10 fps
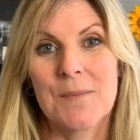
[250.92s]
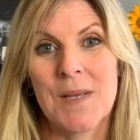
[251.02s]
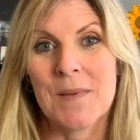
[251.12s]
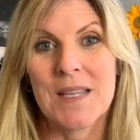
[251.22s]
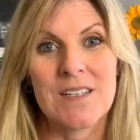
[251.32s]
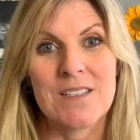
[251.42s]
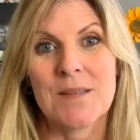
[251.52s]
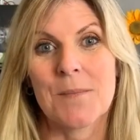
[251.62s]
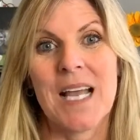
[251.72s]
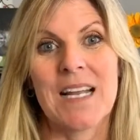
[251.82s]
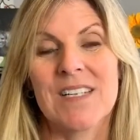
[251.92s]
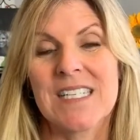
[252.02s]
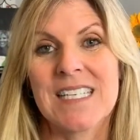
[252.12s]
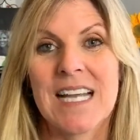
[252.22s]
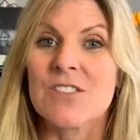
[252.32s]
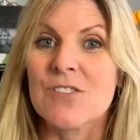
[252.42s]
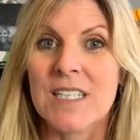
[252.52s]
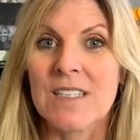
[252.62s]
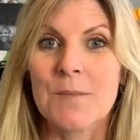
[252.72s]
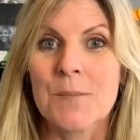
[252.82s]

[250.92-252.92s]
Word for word: Maybe there's some kind of industrial